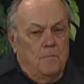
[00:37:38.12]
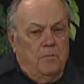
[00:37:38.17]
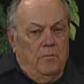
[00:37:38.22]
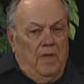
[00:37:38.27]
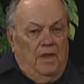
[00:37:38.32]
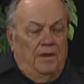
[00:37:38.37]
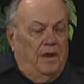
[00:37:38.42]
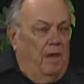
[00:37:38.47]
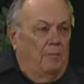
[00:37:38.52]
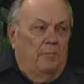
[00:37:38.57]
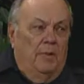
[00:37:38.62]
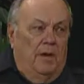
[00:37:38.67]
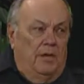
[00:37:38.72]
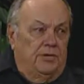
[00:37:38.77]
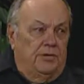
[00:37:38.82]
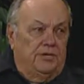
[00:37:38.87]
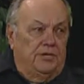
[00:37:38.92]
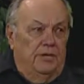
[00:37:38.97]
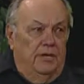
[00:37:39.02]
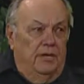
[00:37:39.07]
Not
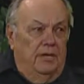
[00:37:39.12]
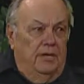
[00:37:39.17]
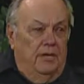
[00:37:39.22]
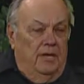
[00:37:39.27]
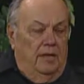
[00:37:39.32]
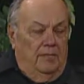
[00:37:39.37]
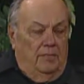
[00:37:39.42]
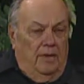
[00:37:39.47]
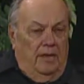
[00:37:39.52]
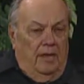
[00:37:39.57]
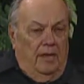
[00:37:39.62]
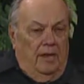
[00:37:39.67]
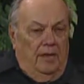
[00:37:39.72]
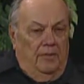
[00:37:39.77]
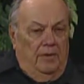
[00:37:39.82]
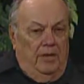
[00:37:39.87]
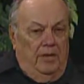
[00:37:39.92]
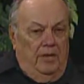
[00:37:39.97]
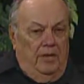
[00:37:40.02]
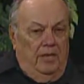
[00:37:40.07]
much and not bad. I
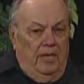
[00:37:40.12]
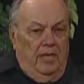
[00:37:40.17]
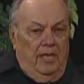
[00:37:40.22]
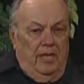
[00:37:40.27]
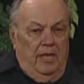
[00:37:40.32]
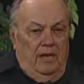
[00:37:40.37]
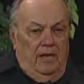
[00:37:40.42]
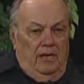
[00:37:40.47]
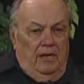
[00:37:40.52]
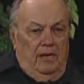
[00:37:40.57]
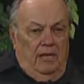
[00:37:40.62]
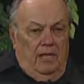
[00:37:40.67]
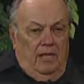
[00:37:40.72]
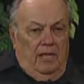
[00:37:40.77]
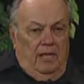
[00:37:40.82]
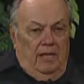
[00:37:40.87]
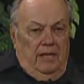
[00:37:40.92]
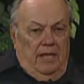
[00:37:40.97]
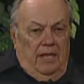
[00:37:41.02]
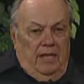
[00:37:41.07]
mean,
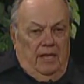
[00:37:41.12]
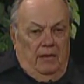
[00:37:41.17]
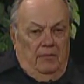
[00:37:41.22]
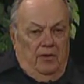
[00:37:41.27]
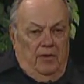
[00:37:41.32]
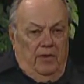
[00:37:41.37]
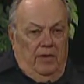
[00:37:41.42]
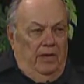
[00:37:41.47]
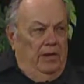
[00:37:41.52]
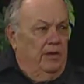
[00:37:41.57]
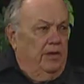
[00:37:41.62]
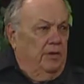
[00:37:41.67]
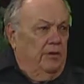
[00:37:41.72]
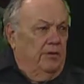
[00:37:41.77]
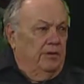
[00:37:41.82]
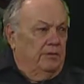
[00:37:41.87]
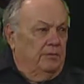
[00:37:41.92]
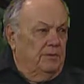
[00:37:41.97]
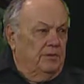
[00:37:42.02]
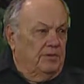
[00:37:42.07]
they come around at
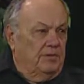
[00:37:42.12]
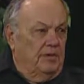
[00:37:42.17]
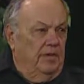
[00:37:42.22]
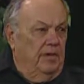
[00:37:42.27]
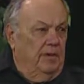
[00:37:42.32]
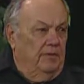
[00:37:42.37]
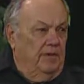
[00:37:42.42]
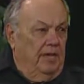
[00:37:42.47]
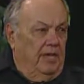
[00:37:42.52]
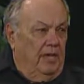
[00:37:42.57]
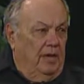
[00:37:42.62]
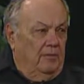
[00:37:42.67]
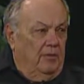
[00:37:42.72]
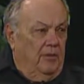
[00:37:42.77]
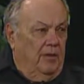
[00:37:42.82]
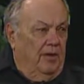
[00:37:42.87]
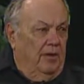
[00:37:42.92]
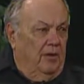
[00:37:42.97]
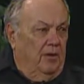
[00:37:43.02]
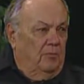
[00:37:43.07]
Christmas time. They come
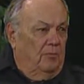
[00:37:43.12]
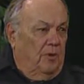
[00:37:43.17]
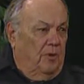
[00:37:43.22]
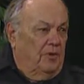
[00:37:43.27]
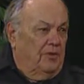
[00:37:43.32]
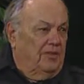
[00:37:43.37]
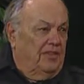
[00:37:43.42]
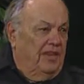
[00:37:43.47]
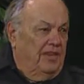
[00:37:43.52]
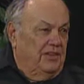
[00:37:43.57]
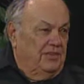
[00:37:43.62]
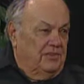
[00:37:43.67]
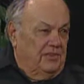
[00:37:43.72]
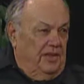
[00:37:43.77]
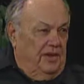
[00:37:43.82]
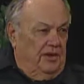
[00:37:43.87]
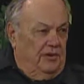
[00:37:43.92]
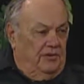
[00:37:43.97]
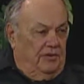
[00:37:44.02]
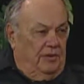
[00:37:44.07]
around on birthdays,
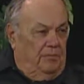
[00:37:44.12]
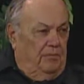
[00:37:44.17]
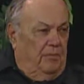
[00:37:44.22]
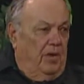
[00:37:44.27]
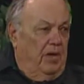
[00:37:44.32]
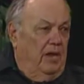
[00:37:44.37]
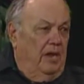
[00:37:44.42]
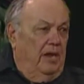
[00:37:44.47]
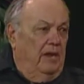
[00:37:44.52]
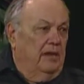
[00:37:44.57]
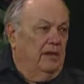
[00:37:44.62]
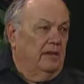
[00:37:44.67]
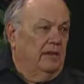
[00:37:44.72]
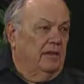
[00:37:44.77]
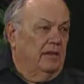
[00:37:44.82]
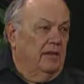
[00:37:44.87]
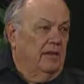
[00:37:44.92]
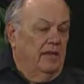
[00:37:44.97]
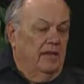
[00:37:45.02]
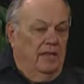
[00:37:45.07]
theirs and mine, and
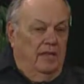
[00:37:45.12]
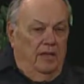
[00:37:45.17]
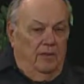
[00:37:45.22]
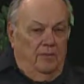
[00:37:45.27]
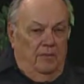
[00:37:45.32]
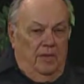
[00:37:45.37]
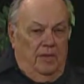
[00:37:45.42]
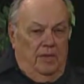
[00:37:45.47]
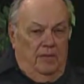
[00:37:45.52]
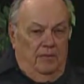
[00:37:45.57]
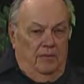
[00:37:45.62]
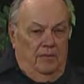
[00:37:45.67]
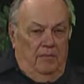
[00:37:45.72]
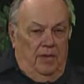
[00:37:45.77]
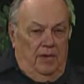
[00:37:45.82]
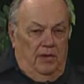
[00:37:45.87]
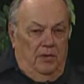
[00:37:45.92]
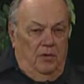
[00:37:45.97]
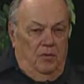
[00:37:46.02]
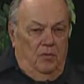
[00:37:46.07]
my
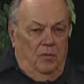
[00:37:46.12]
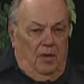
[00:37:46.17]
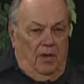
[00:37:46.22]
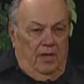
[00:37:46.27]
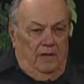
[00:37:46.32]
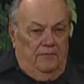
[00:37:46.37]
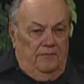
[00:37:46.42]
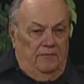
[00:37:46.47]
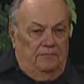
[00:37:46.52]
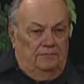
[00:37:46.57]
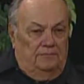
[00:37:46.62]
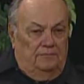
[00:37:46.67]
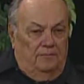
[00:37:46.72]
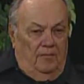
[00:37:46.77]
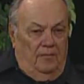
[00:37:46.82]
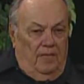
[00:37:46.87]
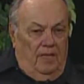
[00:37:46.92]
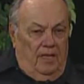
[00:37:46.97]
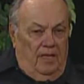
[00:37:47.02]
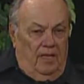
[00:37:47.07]
new wife,
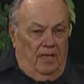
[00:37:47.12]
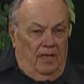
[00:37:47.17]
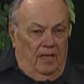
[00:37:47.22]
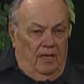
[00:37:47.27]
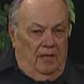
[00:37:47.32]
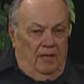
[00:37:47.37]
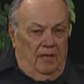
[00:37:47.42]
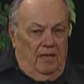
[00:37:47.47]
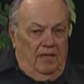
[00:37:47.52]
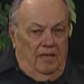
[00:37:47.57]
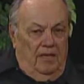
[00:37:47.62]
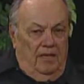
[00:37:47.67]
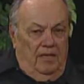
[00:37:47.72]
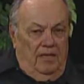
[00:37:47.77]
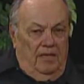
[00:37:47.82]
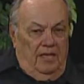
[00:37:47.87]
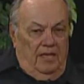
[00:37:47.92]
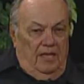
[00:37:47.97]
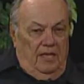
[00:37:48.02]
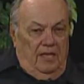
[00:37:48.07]

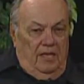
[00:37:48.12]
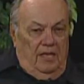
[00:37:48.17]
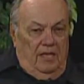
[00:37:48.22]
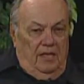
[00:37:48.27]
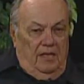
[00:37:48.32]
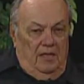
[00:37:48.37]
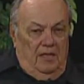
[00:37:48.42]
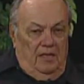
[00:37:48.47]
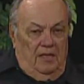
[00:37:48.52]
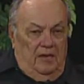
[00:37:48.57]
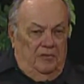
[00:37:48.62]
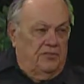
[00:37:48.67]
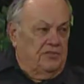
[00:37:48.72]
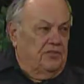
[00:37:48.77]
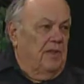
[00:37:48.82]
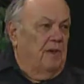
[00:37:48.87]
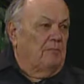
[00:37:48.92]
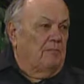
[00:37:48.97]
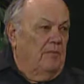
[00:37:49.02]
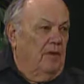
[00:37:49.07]
their
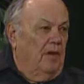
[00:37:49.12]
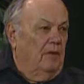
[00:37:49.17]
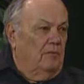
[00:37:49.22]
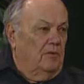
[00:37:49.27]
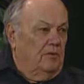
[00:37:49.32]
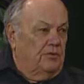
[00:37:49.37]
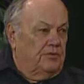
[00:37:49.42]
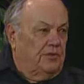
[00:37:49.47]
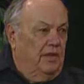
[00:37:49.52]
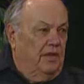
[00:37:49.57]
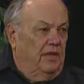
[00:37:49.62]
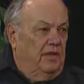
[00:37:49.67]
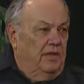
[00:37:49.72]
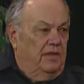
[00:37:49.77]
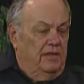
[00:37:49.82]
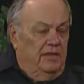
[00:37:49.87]
stepmom will say,